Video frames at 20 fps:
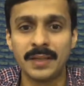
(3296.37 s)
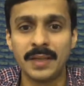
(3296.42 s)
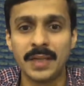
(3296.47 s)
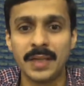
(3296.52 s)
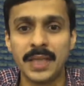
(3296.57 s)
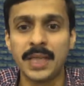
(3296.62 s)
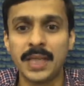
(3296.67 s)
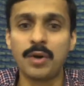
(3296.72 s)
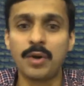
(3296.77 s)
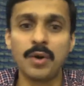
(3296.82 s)

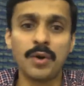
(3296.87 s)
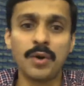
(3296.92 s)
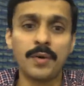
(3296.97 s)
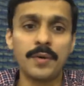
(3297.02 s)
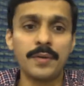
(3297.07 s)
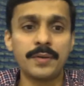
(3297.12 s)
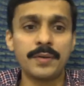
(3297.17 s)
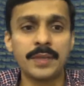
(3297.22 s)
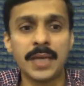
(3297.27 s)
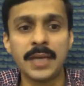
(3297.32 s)

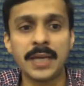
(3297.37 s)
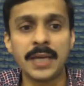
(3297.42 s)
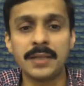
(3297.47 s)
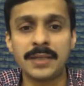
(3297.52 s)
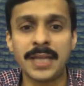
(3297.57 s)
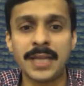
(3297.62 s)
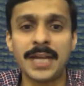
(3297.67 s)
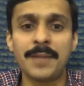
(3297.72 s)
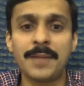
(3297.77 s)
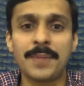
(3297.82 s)
Ego, then
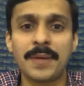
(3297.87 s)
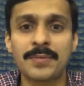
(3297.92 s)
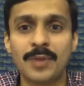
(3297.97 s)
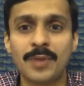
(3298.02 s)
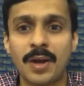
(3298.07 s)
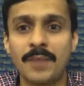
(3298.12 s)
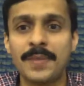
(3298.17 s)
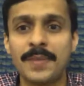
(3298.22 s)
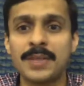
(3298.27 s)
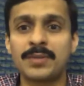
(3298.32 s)
it becomes
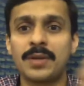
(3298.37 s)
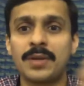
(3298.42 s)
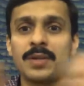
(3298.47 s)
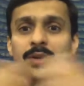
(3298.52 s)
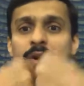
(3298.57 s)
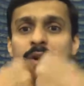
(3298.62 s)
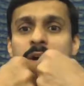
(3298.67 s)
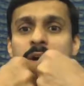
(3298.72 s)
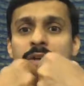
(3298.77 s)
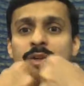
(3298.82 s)
always so
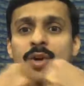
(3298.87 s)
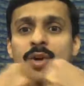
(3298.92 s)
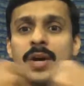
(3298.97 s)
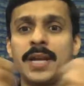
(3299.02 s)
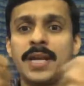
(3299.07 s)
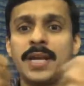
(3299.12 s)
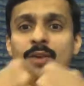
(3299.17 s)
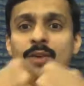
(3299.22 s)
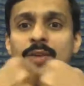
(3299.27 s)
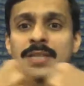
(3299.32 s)
your
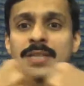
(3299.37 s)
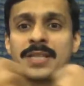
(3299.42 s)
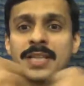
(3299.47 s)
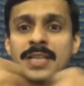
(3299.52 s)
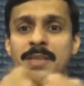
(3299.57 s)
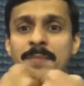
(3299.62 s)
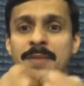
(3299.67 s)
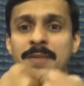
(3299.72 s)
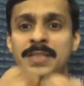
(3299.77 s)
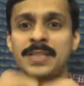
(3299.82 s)
ego versus
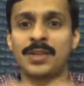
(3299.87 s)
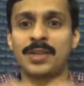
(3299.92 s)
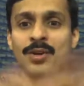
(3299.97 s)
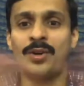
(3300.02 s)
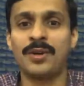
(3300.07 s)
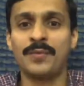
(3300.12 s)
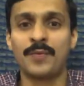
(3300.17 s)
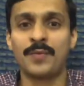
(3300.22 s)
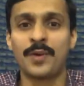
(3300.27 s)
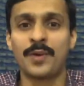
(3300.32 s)
other person's
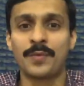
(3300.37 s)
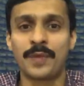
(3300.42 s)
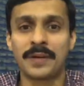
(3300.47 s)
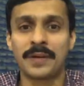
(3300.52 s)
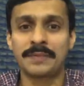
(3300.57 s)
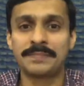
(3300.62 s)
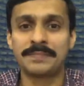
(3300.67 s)
ego won't work.